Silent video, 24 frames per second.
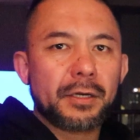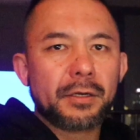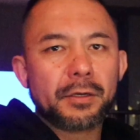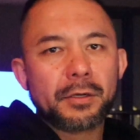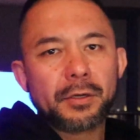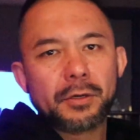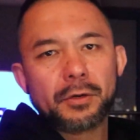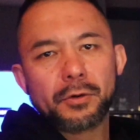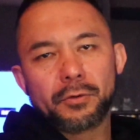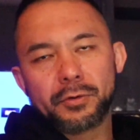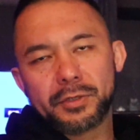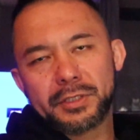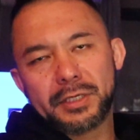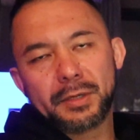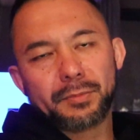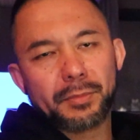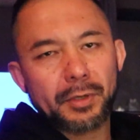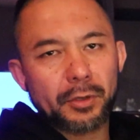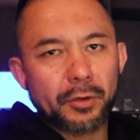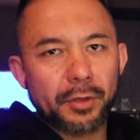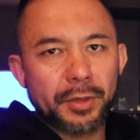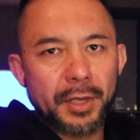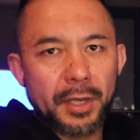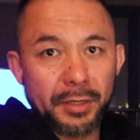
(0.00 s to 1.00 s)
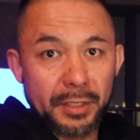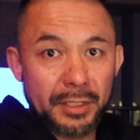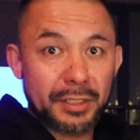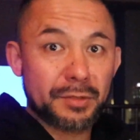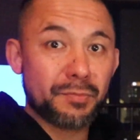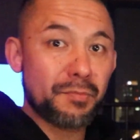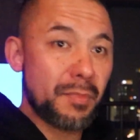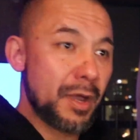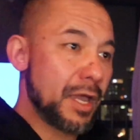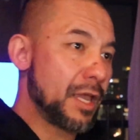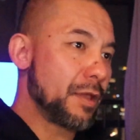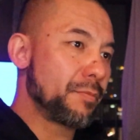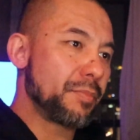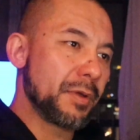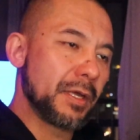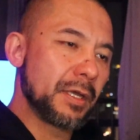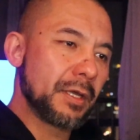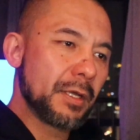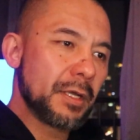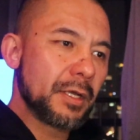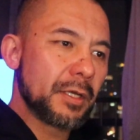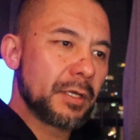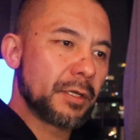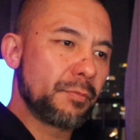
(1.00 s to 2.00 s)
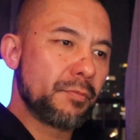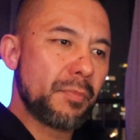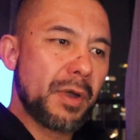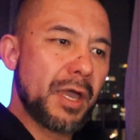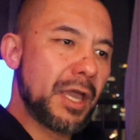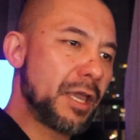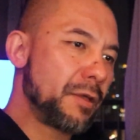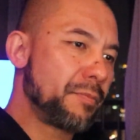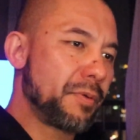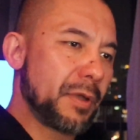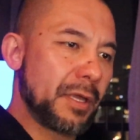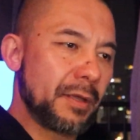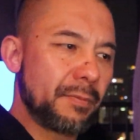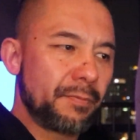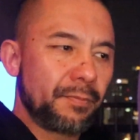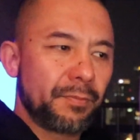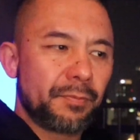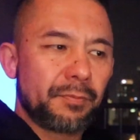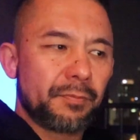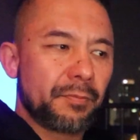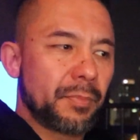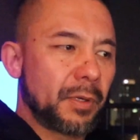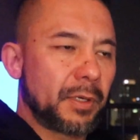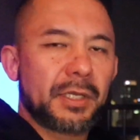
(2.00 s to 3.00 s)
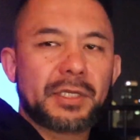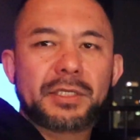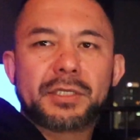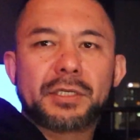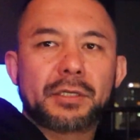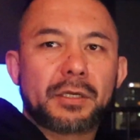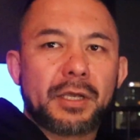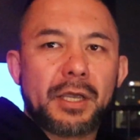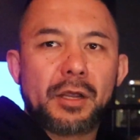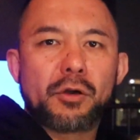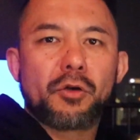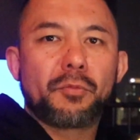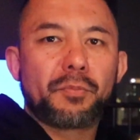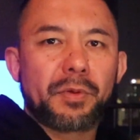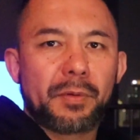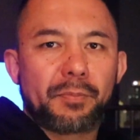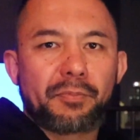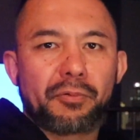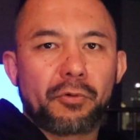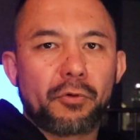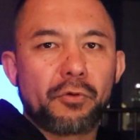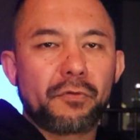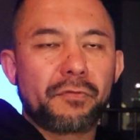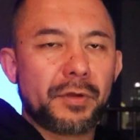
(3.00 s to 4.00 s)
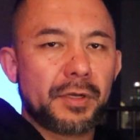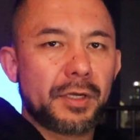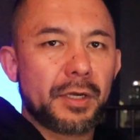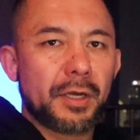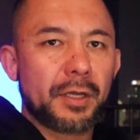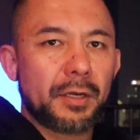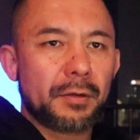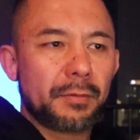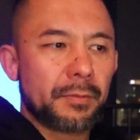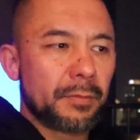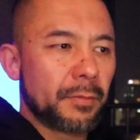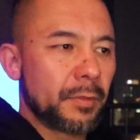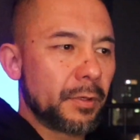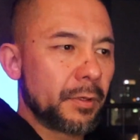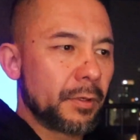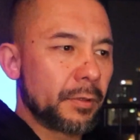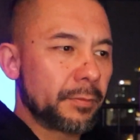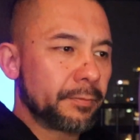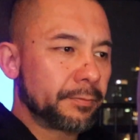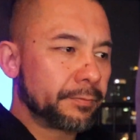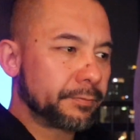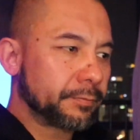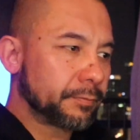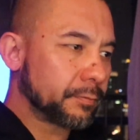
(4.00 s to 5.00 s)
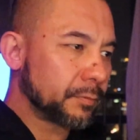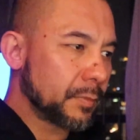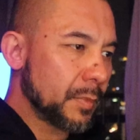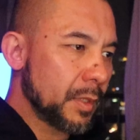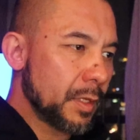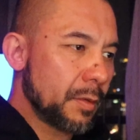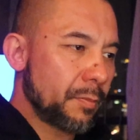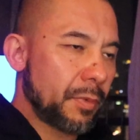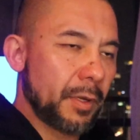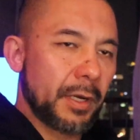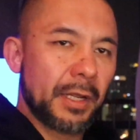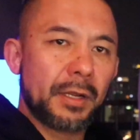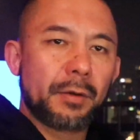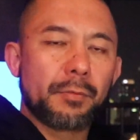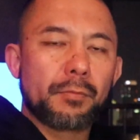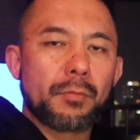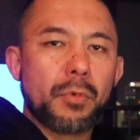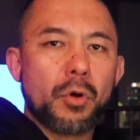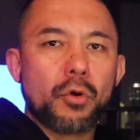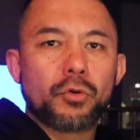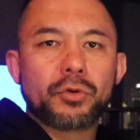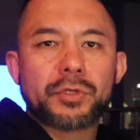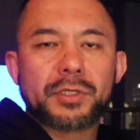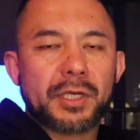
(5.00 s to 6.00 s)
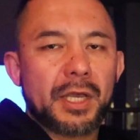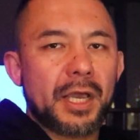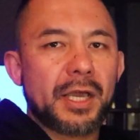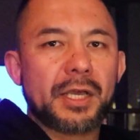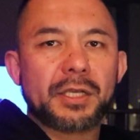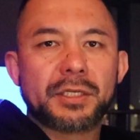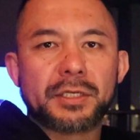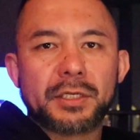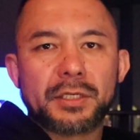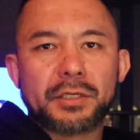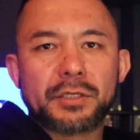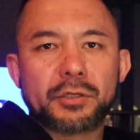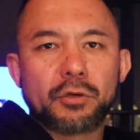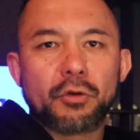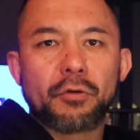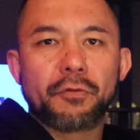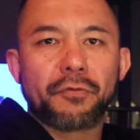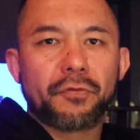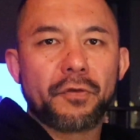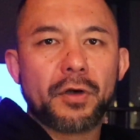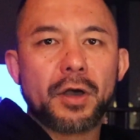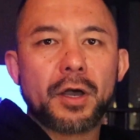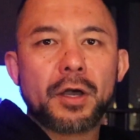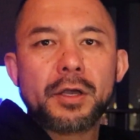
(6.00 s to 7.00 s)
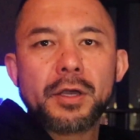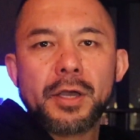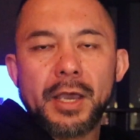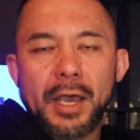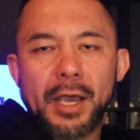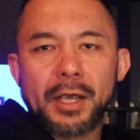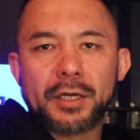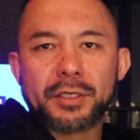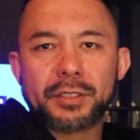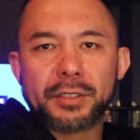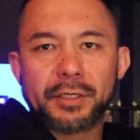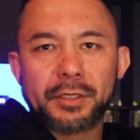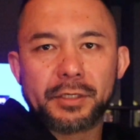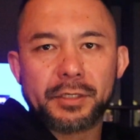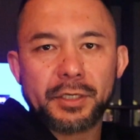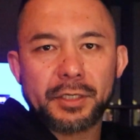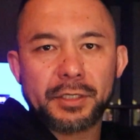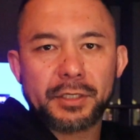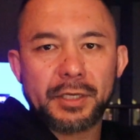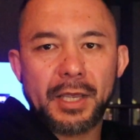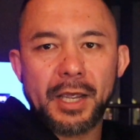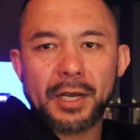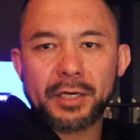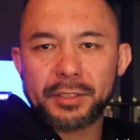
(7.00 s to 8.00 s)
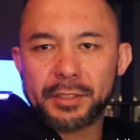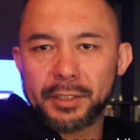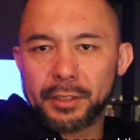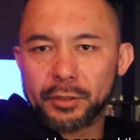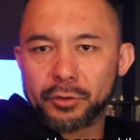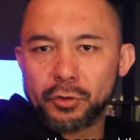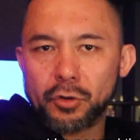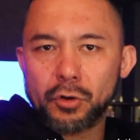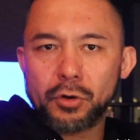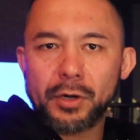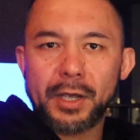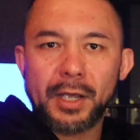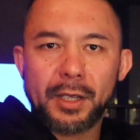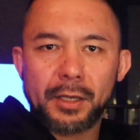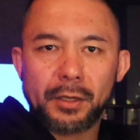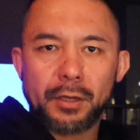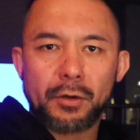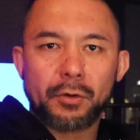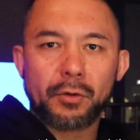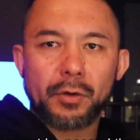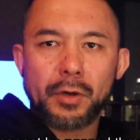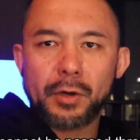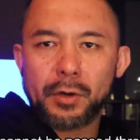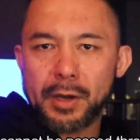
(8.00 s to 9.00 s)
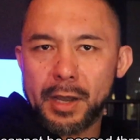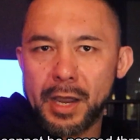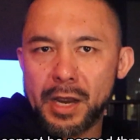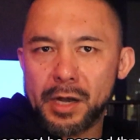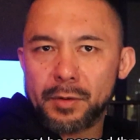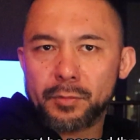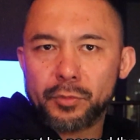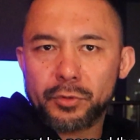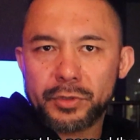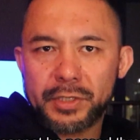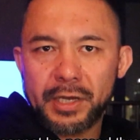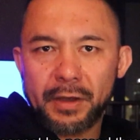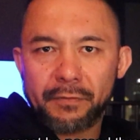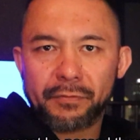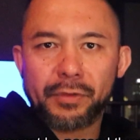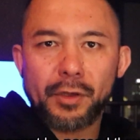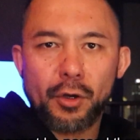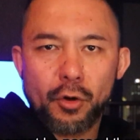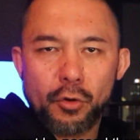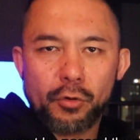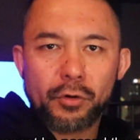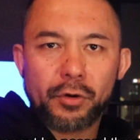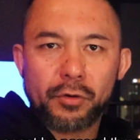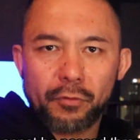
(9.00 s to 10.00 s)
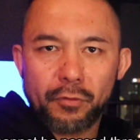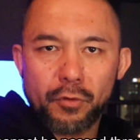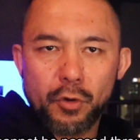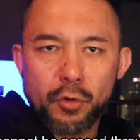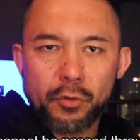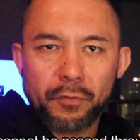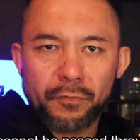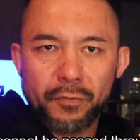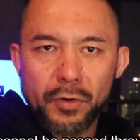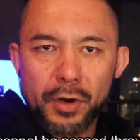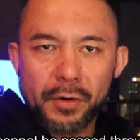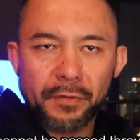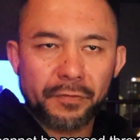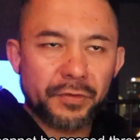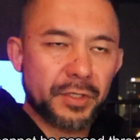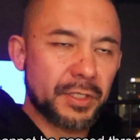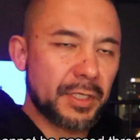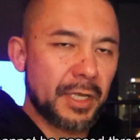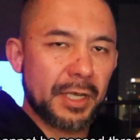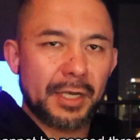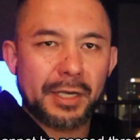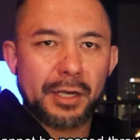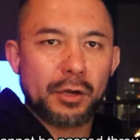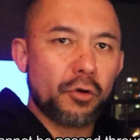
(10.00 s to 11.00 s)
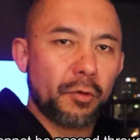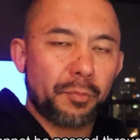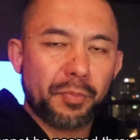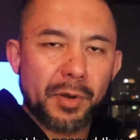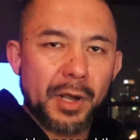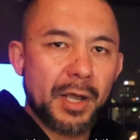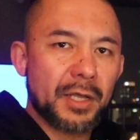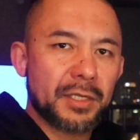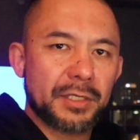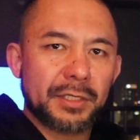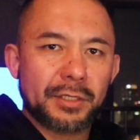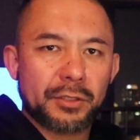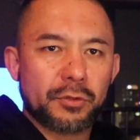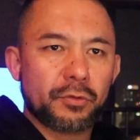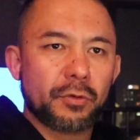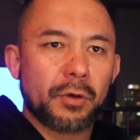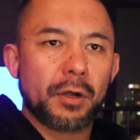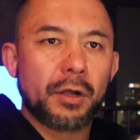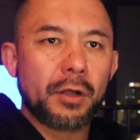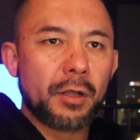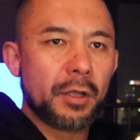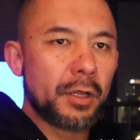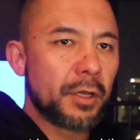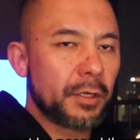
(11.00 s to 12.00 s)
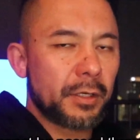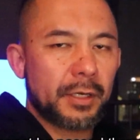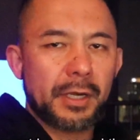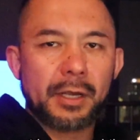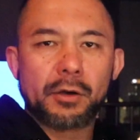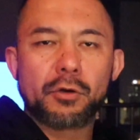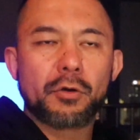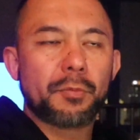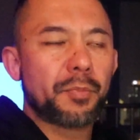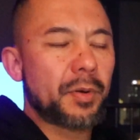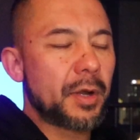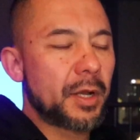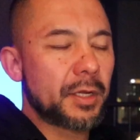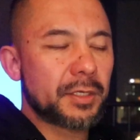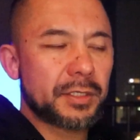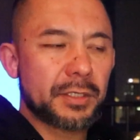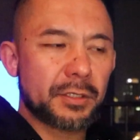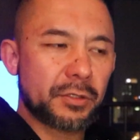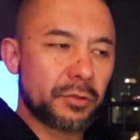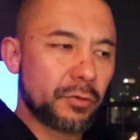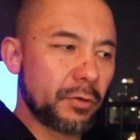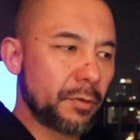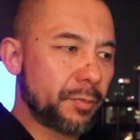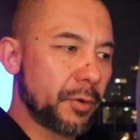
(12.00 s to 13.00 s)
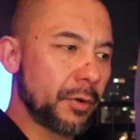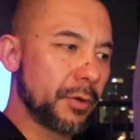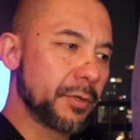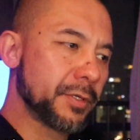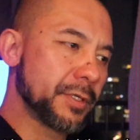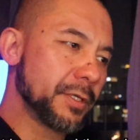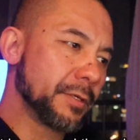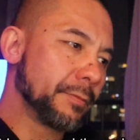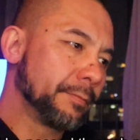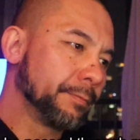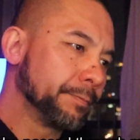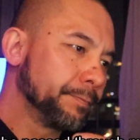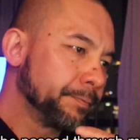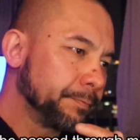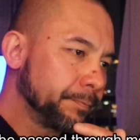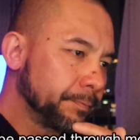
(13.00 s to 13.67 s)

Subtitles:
it or something like that. This maybe, but this cannot be proven yet. But in most cases so far, actually a dog animals have their own coronavirus. They cannot pass it to a person.